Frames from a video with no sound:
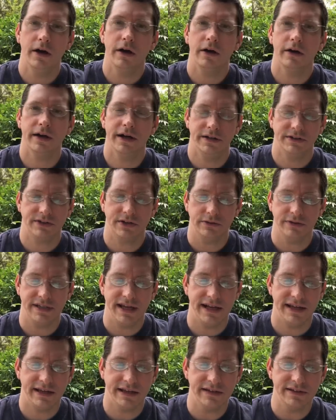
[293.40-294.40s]
All right, so
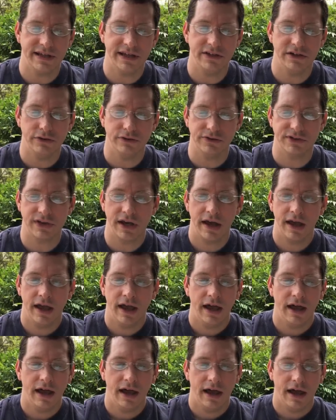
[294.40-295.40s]
Danny continues,
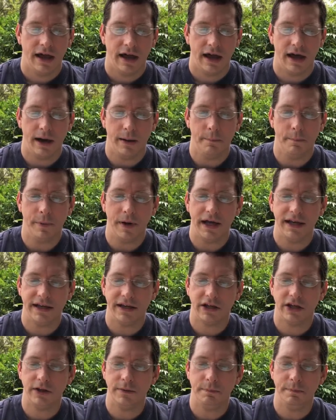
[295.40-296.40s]
but
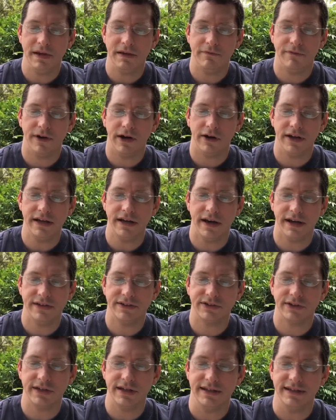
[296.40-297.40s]
it could be very
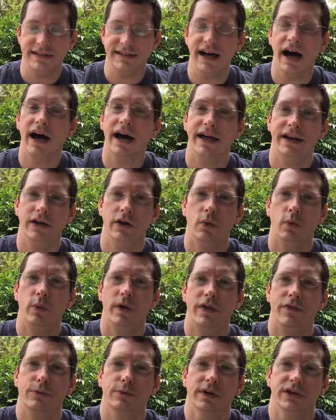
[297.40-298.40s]
nicely done
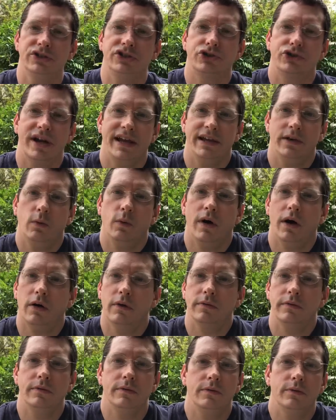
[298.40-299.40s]
with restraint.
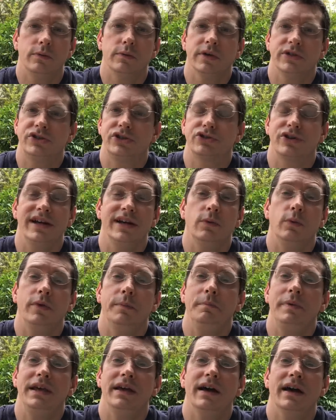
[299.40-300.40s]
Well, restraint
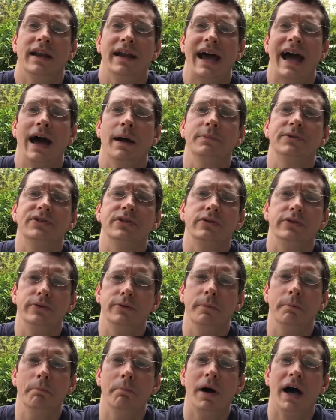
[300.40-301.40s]
would be an
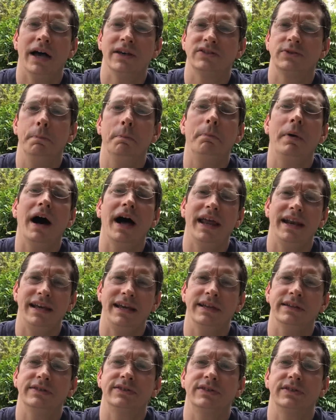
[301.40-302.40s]
absolute must, but
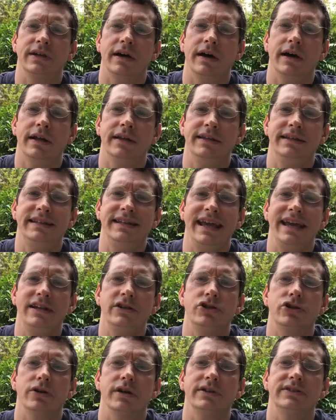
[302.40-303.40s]
it's a
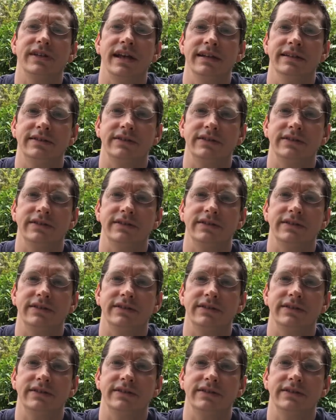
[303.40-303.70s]
dangerous and